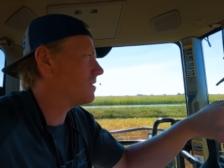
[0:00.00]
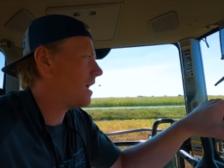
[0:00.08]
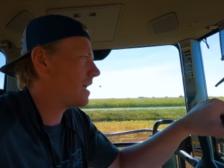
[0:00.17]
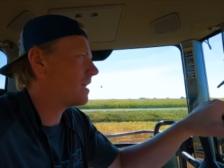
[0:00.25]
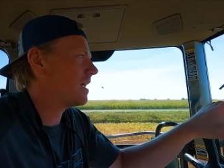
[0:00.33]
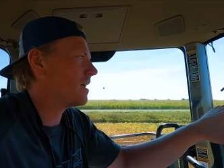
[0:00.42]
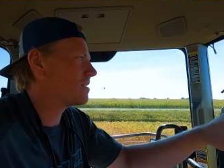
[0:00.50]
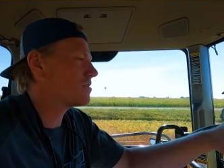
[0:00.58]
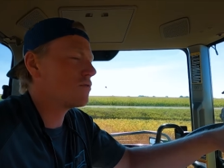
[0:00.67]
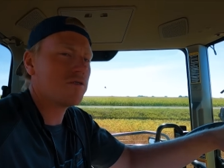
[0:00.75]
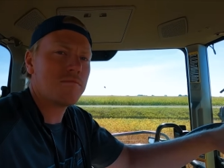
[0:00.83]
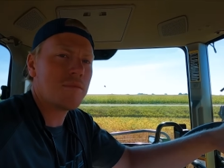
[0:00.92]

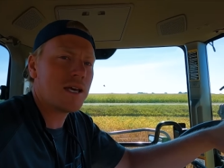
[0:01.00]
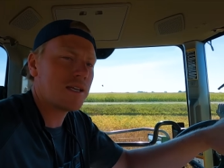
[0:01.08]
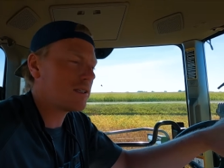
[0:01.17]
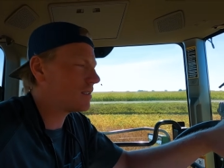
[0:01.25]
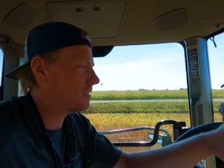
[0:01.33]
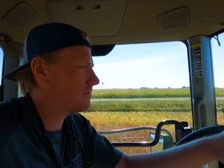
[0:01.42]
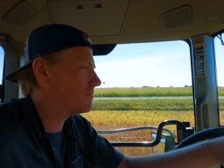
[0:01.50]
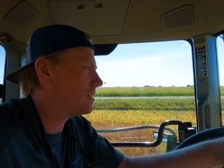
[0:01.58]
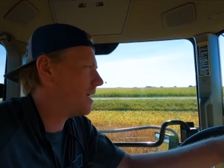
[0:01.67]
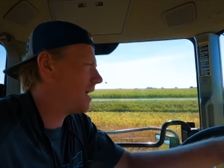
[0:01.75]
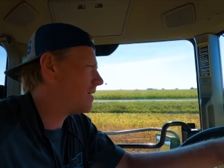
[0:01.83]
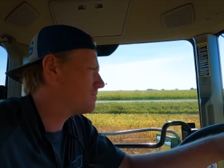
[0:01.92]
headlands through the middle and
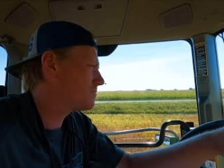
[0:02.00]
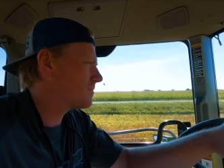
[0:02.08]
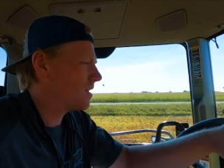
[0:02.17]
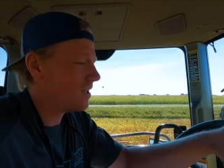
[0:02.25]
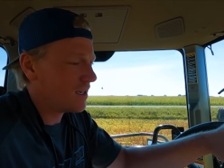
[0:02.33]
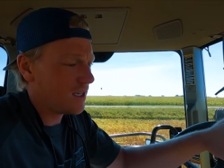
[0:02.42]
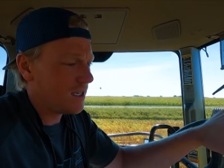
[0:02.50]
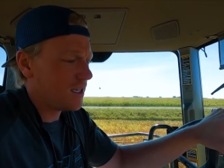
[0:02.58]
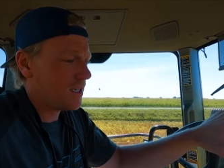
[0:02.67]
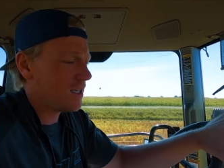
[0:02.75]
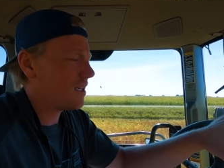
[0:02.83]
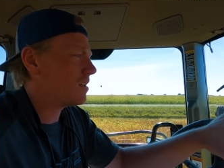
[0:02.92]
yeah.